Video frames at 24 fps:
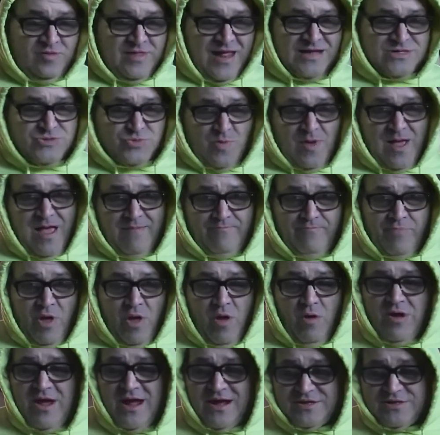That's why I
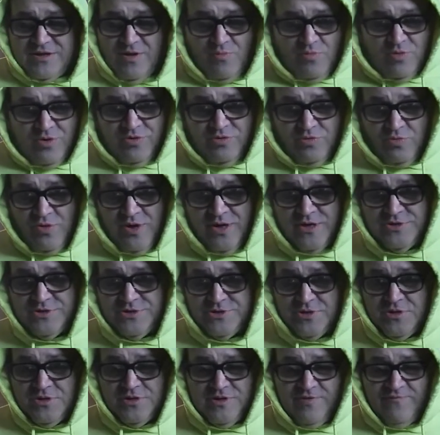bulk cut the
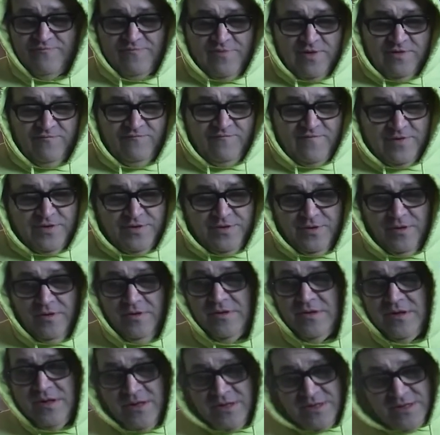ones on the front
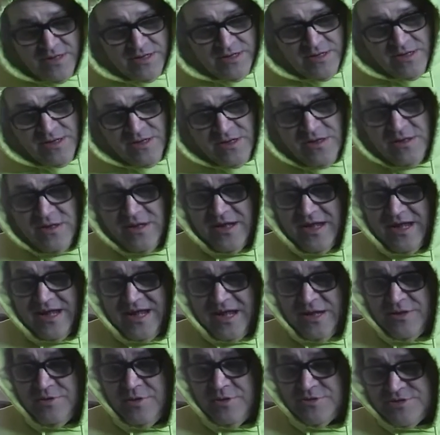fender
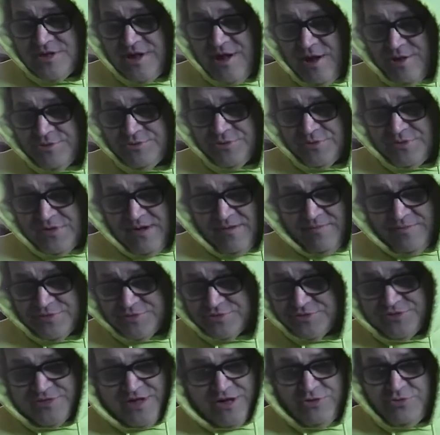and those axle covers,
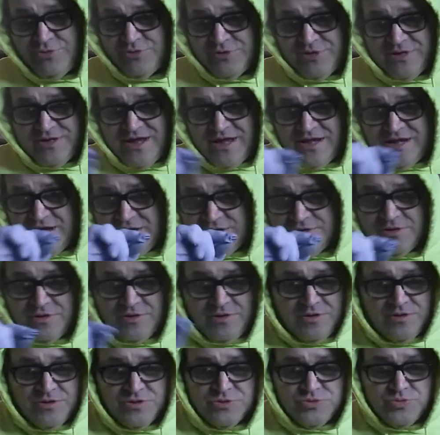because I couldn't get in
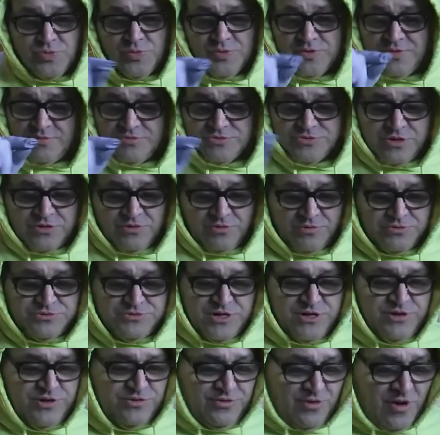to where those little
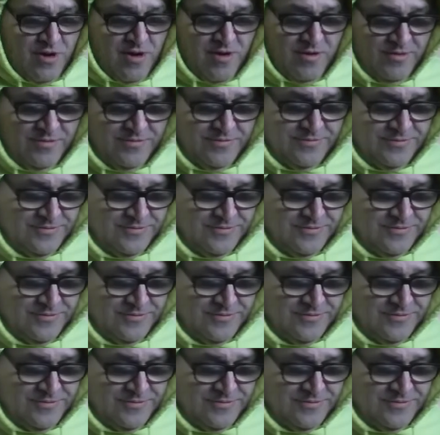teeth are.